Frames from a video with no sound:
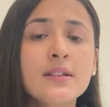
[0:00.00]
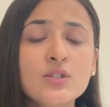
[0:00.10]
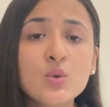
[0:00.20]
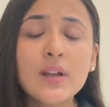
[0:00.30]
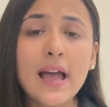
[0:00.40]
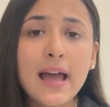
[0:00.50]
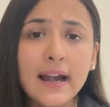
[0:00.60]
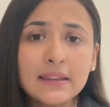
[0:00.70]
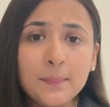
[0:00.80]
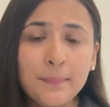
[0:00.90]
So,
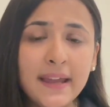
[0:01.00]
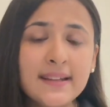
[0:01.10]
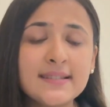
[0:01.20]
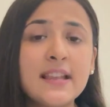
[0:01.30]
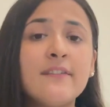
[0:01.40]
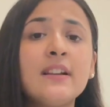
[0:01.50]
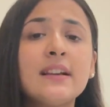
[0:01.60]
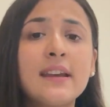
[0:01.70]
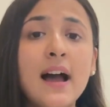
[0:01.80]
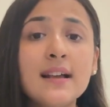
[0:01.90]
at the base level,
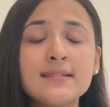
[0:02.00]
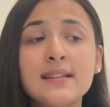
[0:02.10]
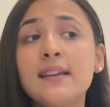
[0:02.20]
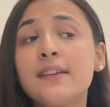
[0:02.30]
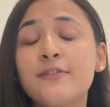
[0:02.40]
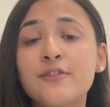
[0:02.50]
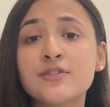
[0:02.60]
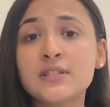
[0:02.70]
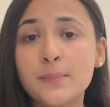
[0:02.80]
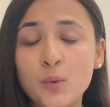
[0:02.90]
grass ne if
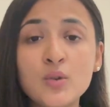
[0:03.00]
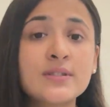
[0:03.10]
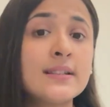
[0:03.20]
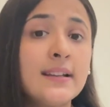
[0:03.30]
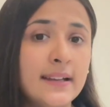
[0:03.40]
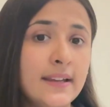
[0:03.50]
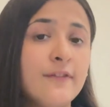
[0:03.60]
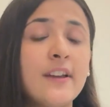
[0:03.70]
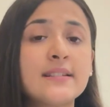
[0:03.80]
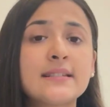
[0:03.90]
supposedly
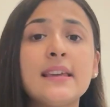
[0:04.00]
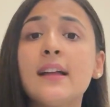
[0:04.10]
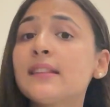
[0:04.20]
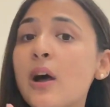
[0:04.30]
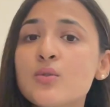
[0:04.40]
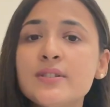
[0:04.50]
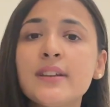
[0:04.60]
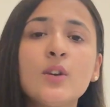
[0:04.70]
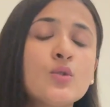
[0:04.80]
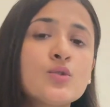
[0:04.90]
fix kiya 1000
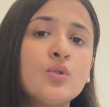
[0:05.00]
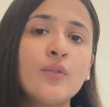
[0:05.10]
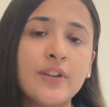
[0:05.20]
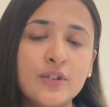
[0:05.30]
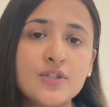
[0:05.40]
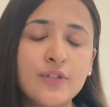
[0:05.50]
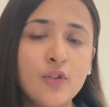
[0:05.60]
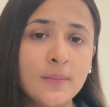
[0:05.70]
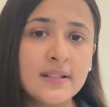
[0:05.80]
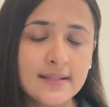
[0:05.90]
kilojoule of energy
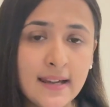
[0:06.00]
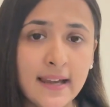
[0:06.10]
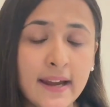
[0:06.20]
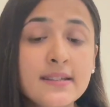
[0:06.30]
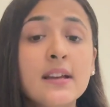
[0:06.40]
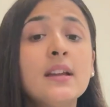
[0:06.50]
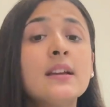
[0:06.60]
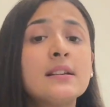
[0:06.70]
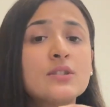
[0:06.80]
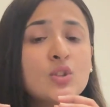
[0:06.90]
from the sunlight,
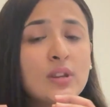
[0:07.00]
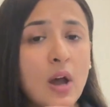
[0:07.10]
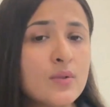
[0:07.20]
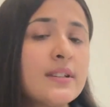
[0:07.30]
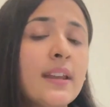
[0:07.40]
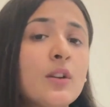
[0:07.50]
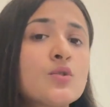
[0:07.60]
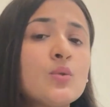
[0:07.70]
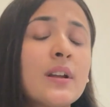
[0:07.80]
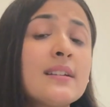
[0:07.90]
so 1000
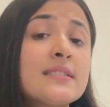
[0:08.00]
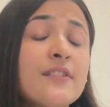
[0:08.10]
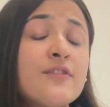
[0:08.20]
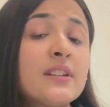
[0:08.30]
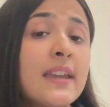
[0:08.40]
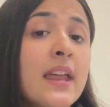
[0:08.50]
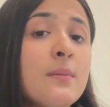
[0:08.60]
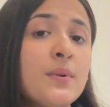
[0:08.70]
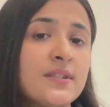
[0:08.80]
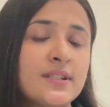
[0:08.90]
kilojoule ka sirf
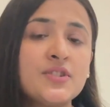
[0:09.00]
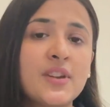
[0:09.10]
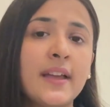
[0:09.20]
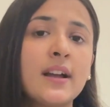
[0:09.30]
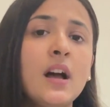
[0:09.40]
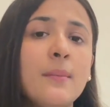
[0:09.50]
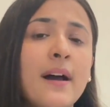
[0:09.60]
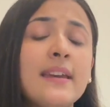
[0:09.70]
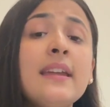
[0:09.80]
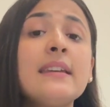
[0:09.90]
10% jayega
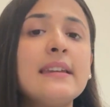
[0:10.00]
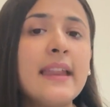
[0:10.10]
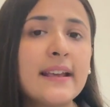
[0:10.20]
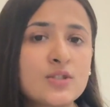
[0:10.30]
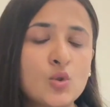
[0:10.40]
hamare next